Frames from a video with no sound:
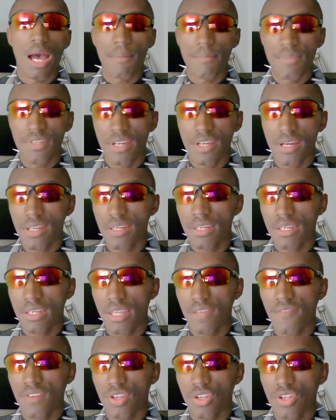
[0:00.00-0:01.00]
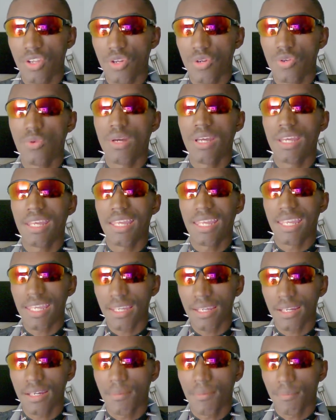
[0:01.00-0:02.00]
I'm done giving you
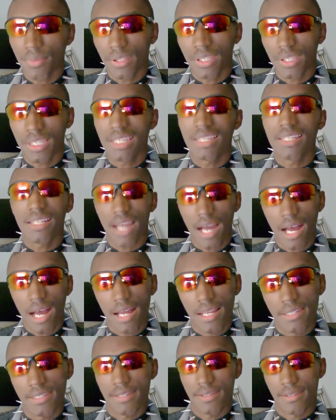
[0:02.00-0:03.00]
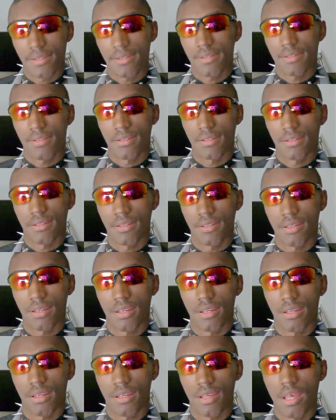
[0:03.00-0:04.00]
incomplete content.
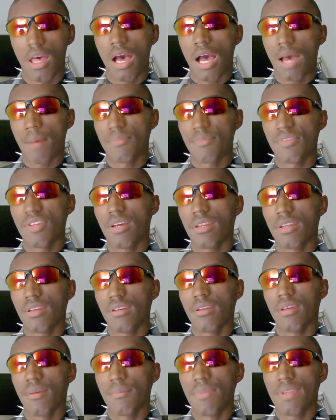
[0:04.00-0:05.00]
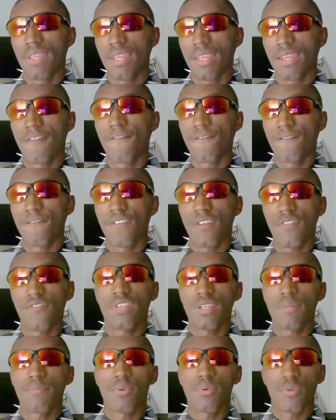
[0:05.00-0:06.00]
I'm done being
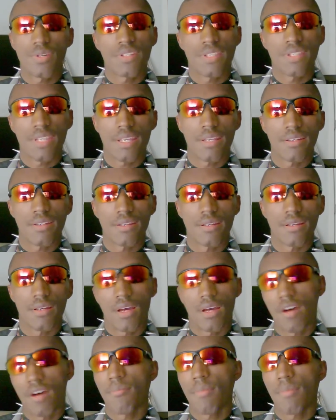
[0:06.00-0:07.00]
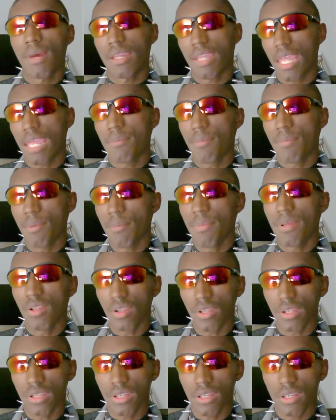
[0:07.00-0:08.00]
50% of my
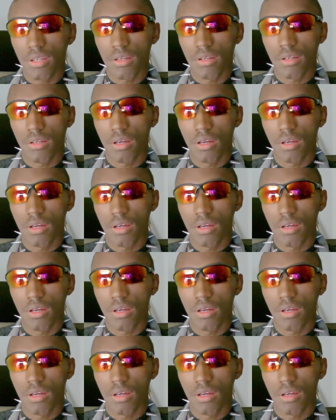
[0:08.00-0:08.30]
capability.